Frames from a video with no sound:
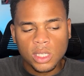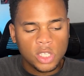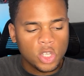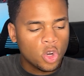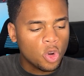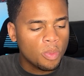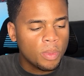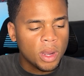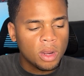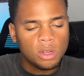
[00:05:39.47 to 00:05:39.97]
did
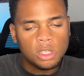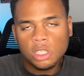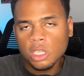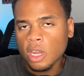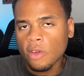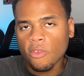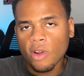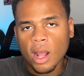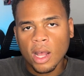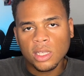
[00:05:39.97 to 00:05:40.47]
her parents
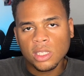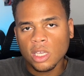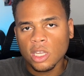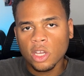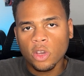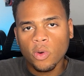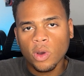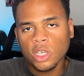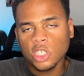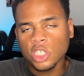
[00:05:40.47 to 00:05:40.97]
never ask any
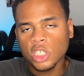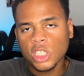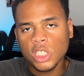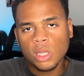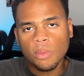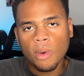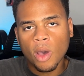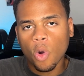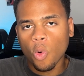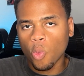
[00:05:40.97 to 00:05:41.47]
questions
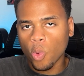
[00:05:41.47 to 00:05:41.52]
about